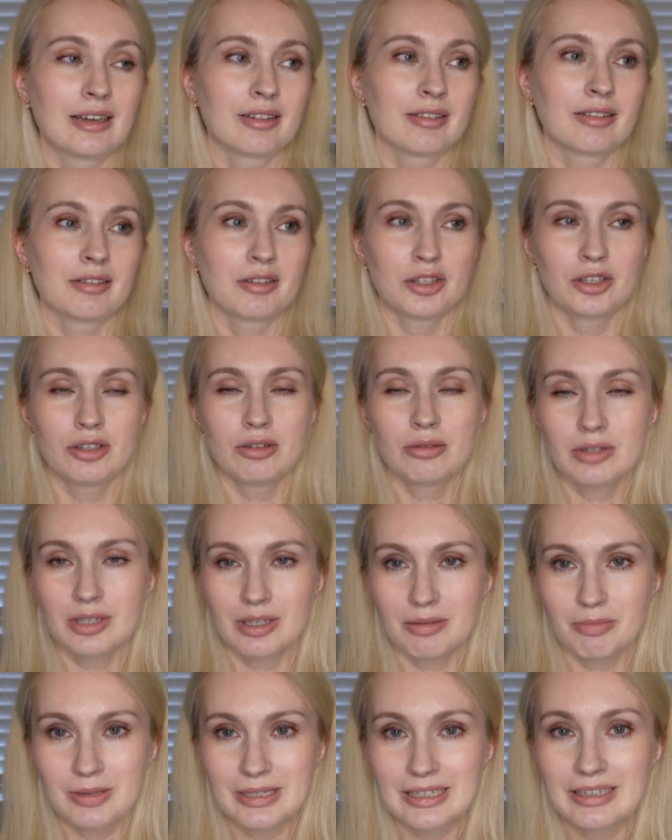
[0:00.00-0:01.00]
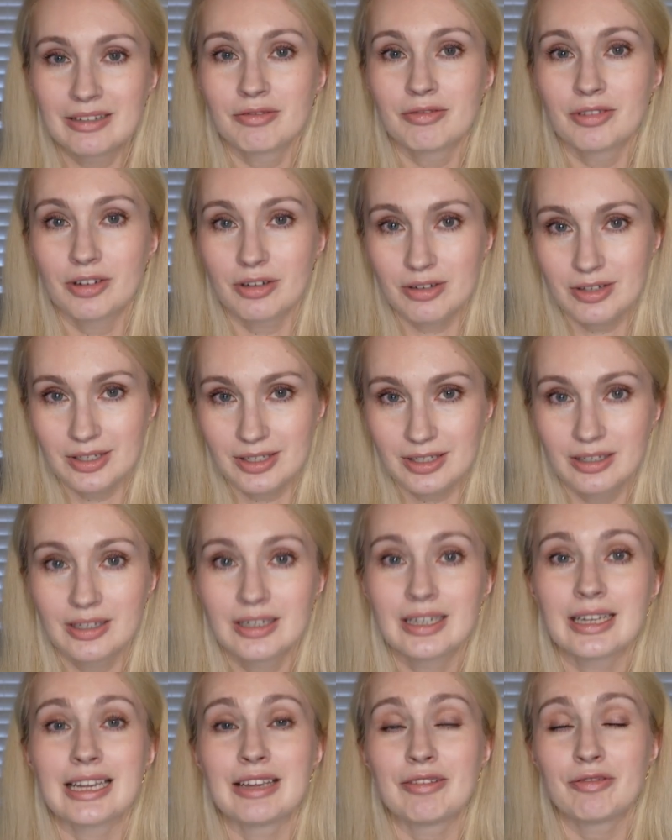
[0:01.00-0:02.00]
there are 2 tips. First,
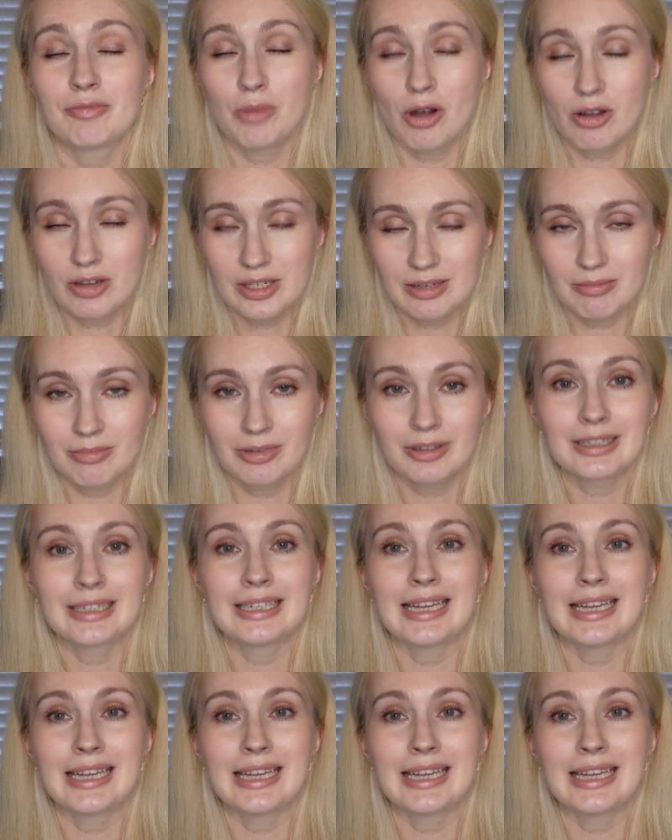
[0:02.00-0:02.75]
if possible,